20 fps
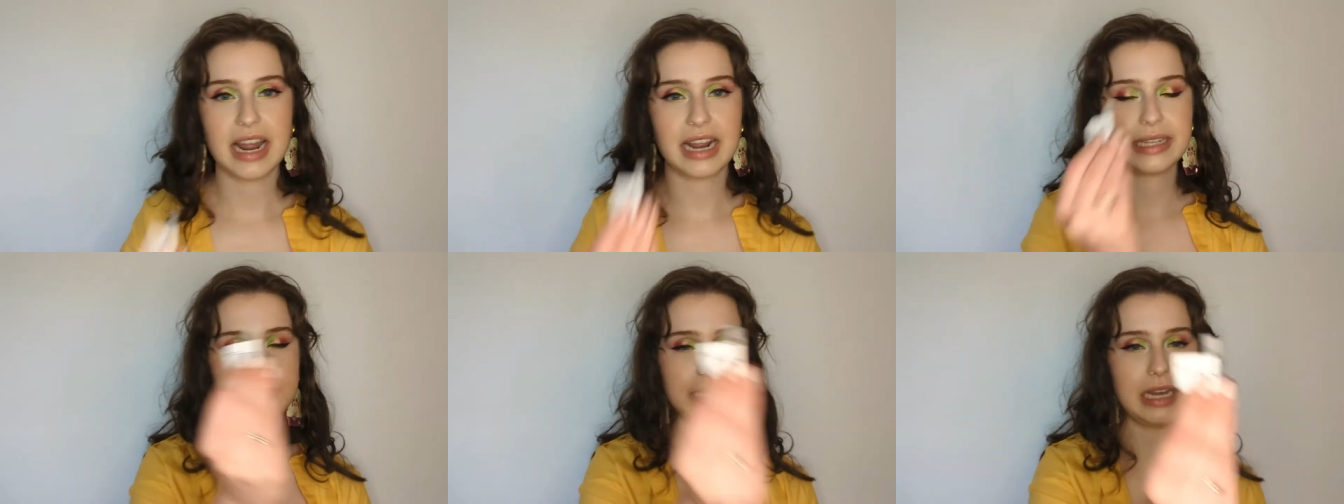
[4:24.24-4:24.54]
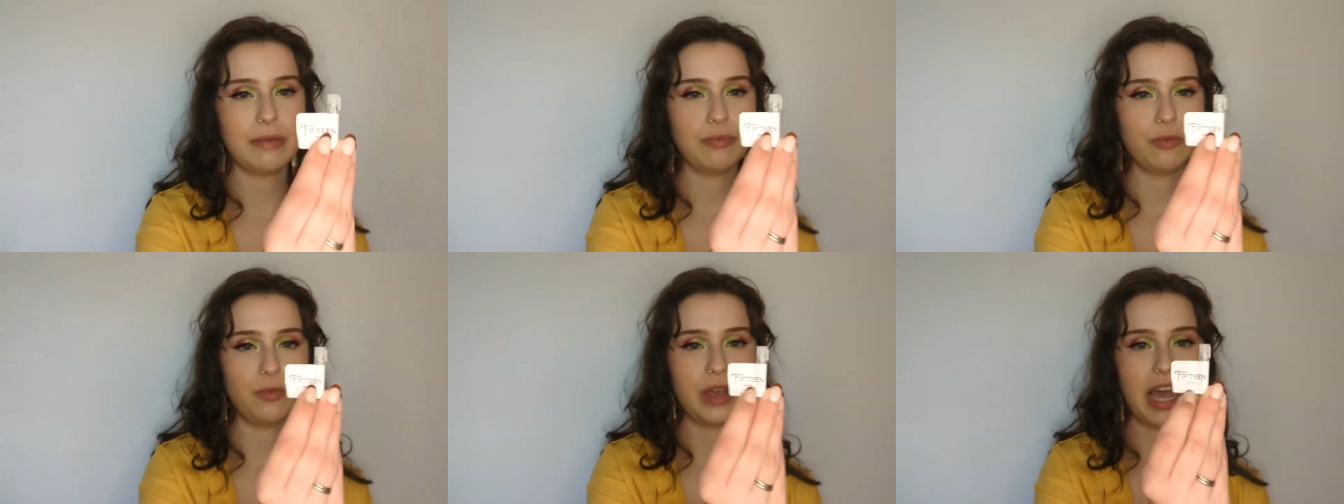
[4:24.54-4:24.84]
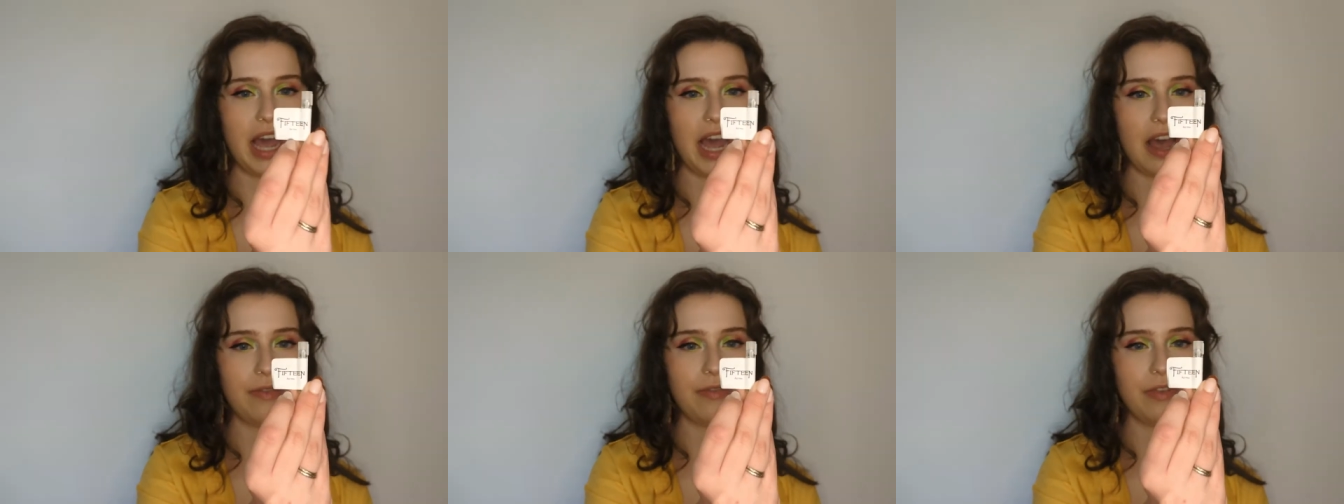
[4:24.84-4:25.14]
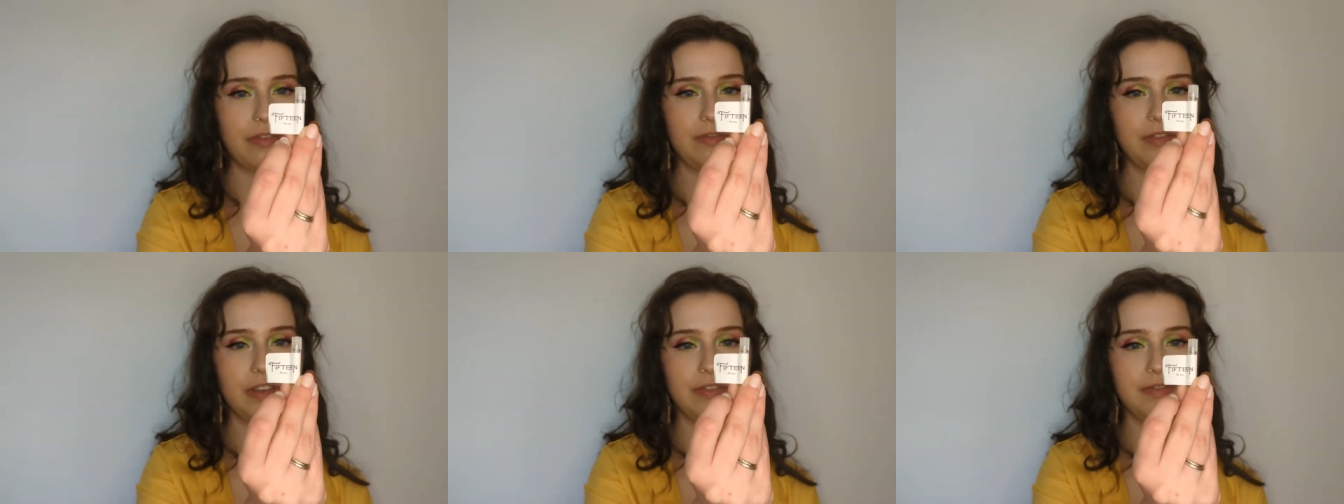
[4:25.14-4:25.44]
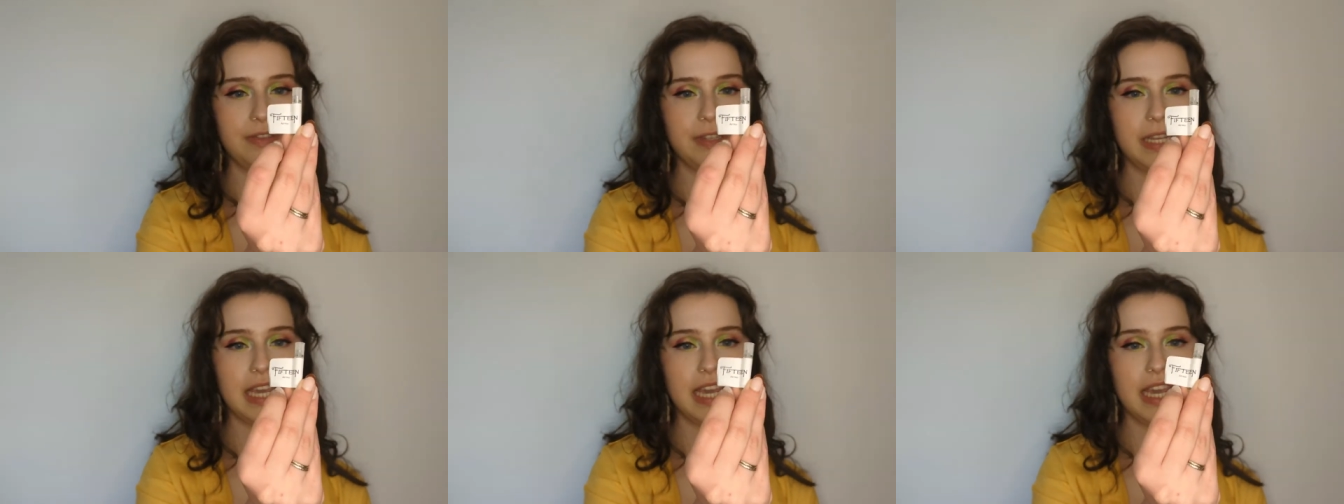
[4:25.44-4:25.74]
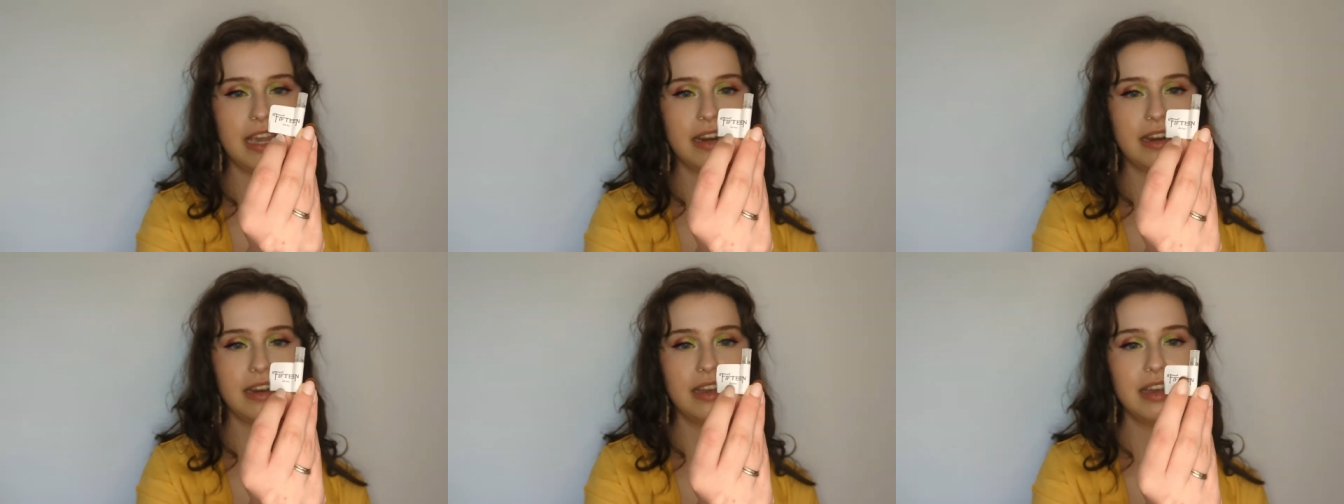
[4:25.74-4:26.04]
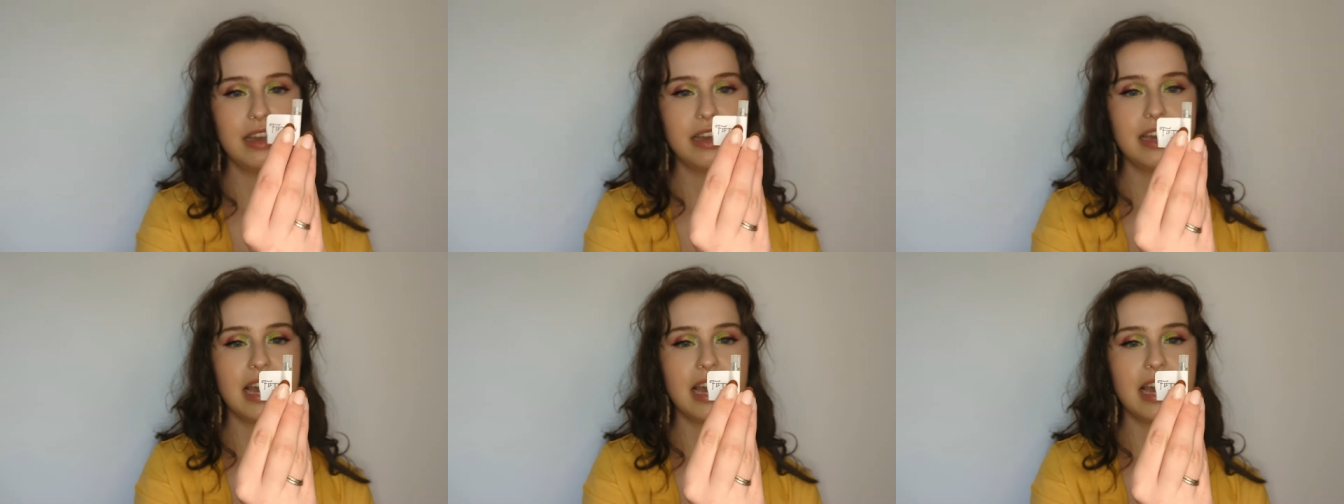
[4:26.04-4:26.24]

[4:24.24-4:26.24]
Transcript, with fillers: Next up, we have fifteen,